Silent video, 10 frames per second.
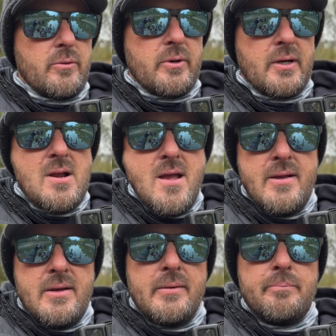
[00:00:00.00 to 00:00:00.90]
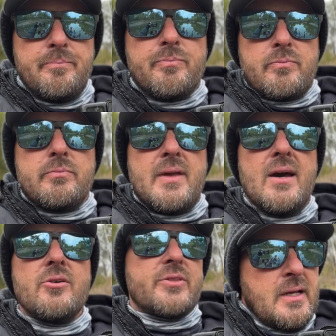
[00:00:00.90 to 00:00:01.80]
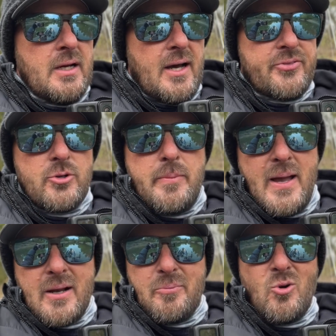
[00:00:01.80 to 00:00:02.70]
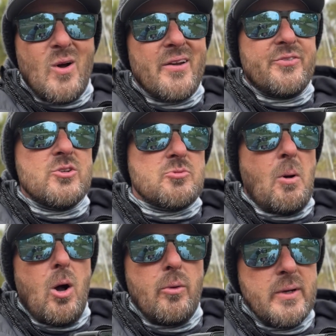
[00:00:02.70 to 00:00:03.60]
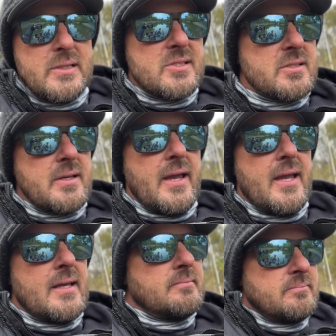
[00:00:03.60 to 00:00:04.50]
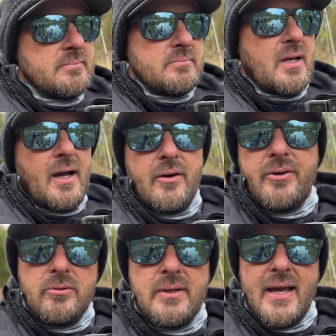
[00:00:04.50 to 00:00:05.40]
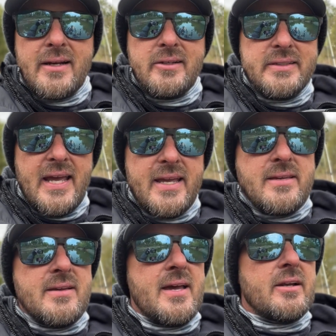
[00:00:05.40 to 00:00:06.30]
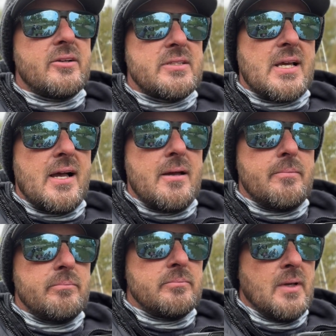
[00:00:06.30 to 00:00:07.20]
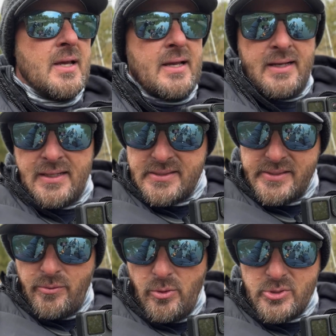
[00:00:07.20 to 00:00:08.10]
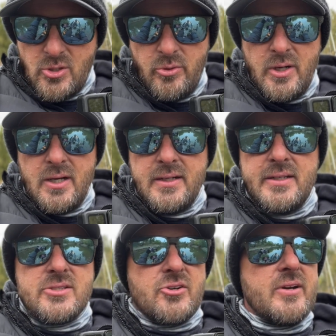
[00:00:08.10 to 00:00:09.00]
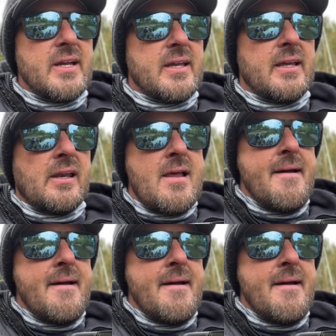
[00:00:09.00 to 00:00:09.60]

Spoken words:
were healthy. I threw back quite a few small ones, and I don't know, had a good day, had a good time, got to see what was going on in this creek, and